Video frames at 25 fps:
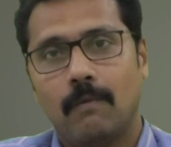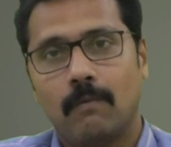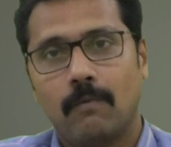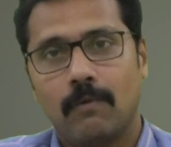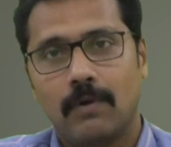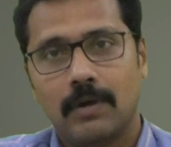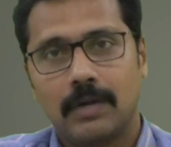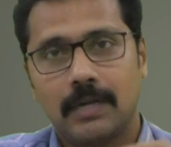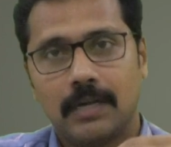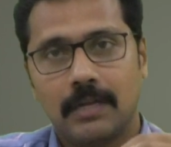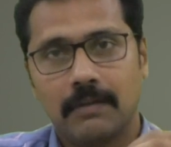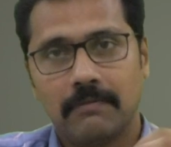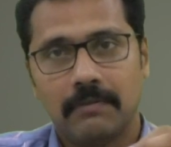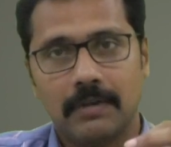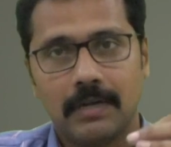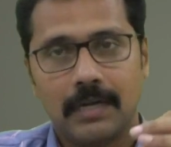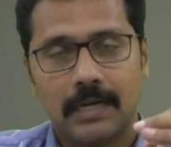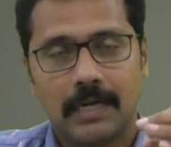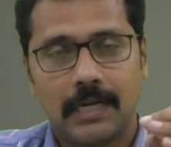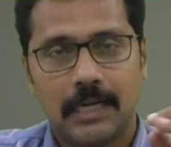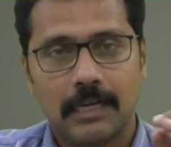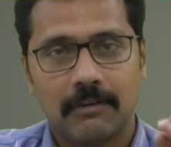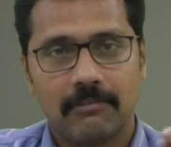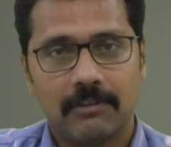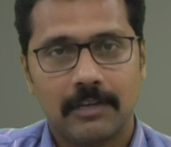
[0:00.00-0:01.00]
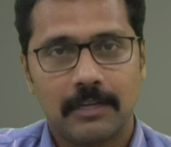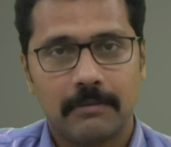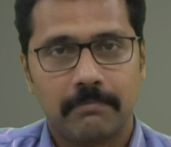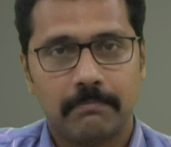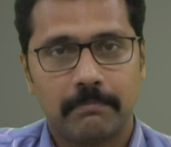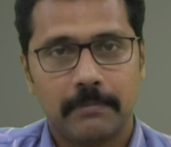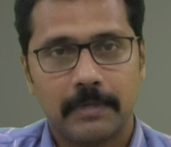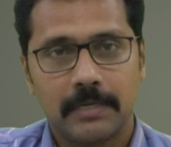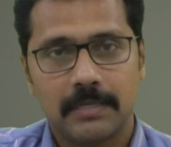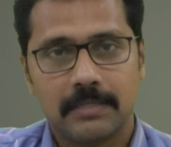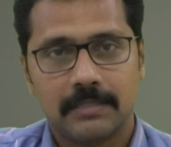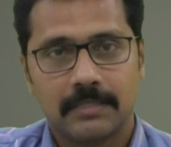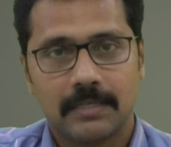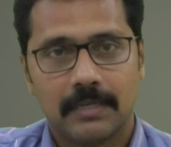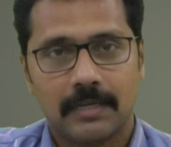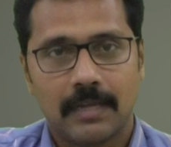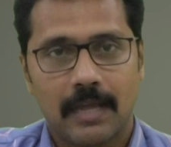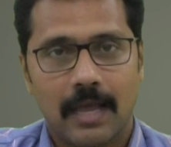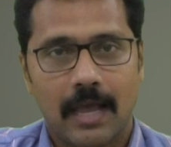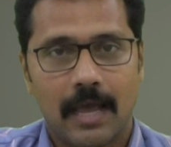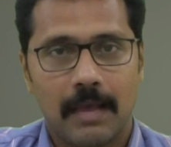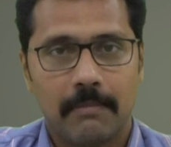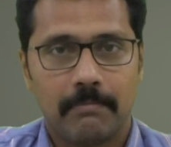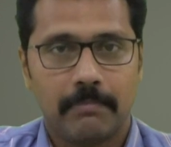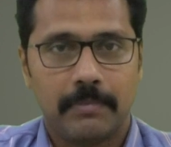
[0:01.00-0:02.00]
whatever development that
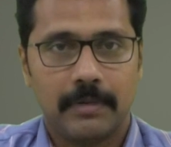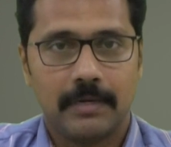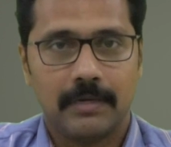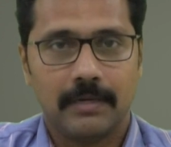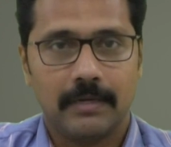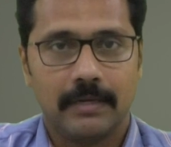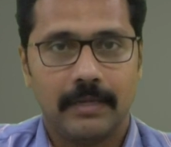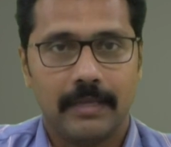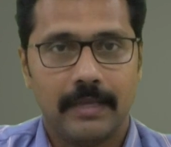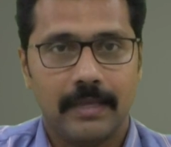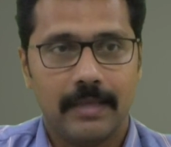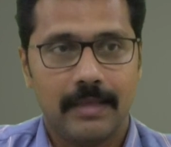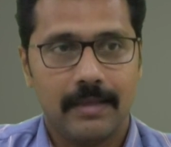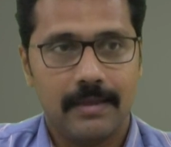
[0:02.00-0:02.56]
happened